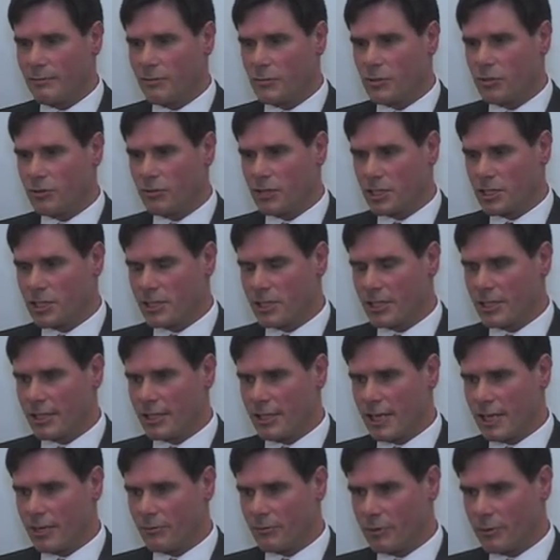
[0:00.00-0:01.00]
Traditionally
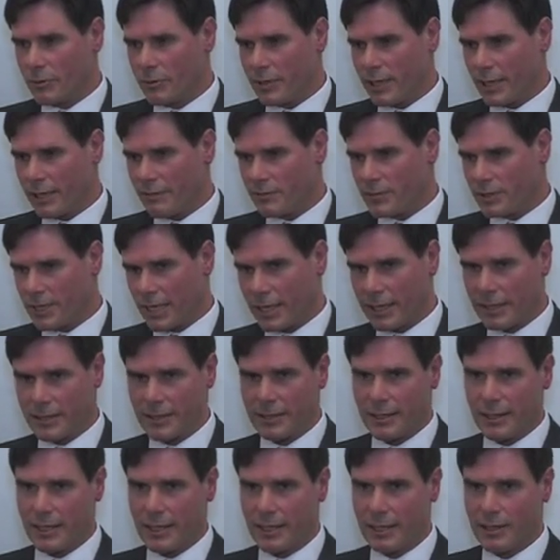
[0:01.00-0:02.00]
then we would have
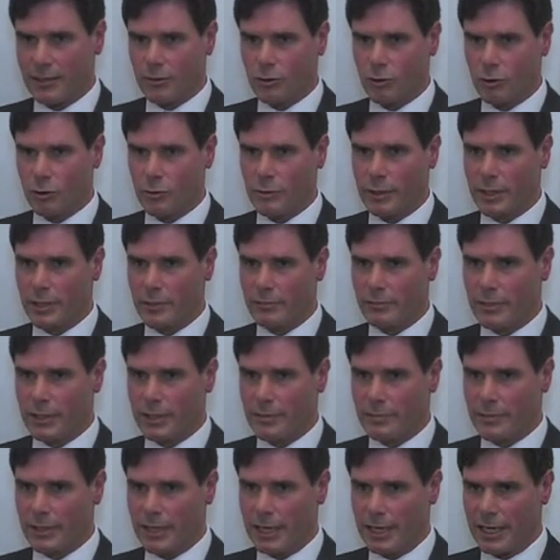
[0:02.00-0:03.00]
second line hormone
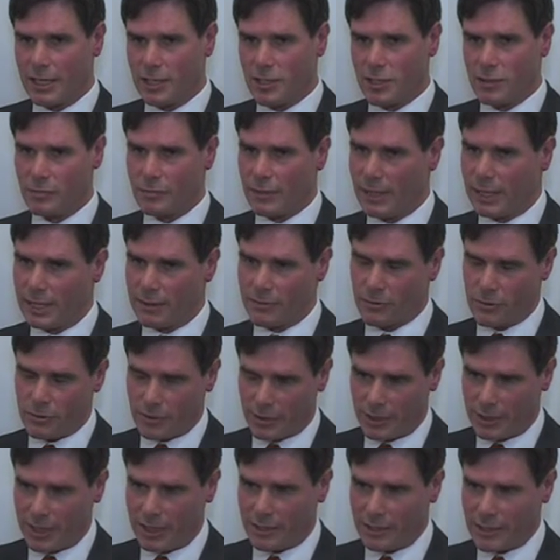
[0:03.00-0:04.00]
manipulation, perhaps with
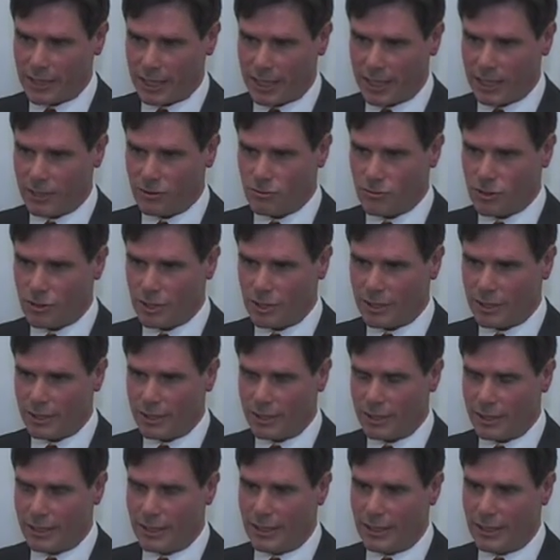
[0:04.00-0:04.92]
an anti-androgen,